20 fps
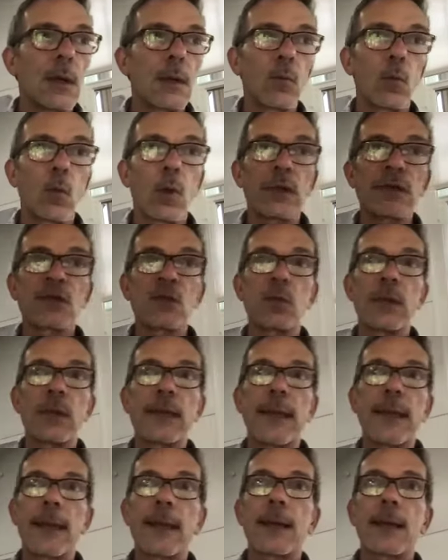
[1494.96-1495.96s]
once we
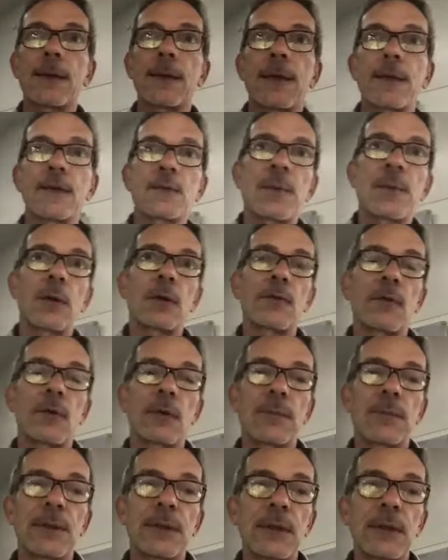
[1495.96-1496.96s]
can, that's part of our
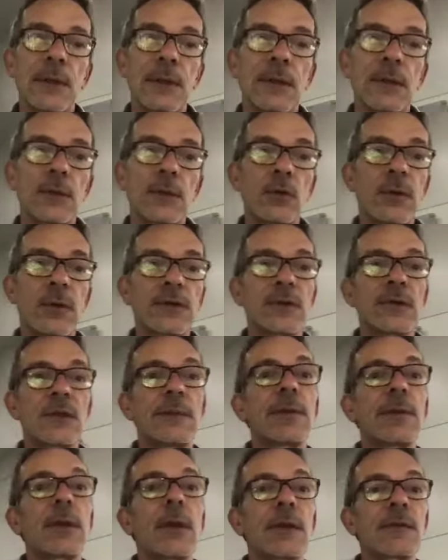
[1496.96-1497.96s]
PAUSD
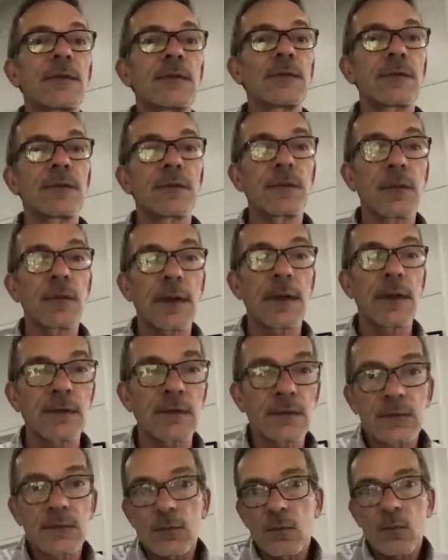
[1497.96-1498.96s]
plus. So
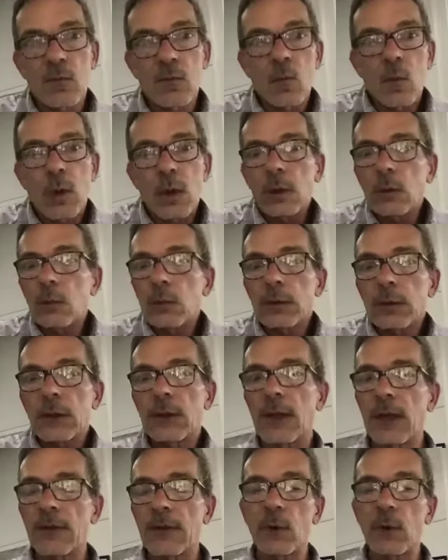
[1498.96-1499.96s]
that's where we're going
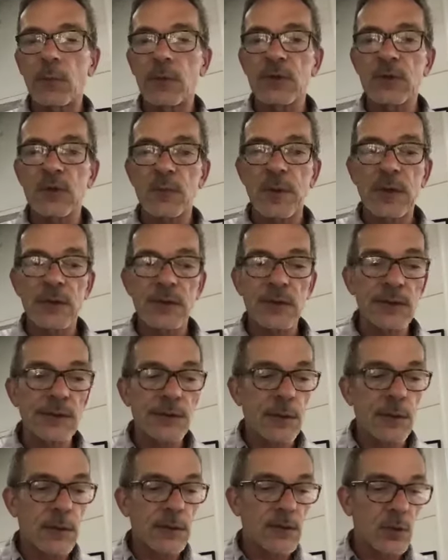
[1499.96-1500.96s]
to have open spaces,
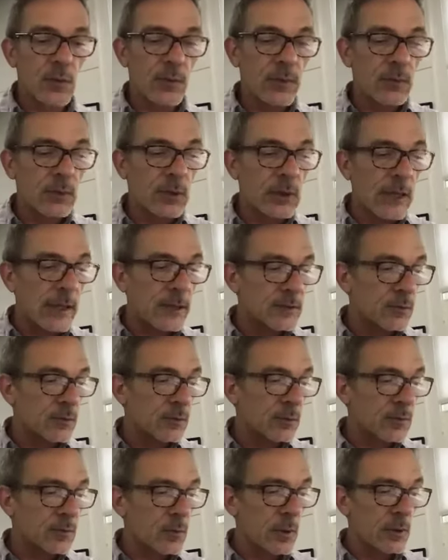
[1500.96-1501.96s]
large open
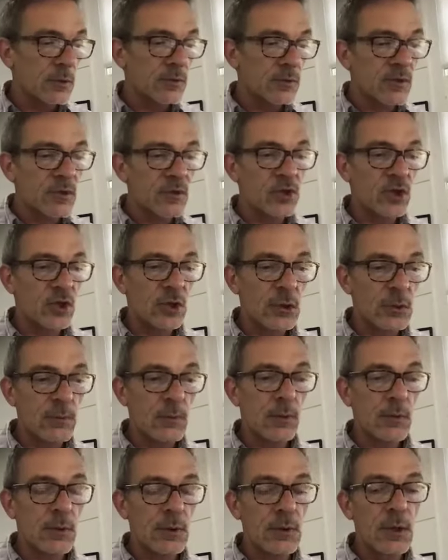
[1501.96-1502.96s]
classrooms, whether it's the gym
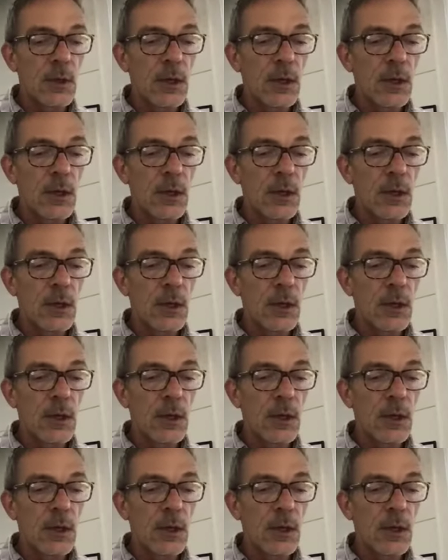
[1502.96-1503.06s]
or the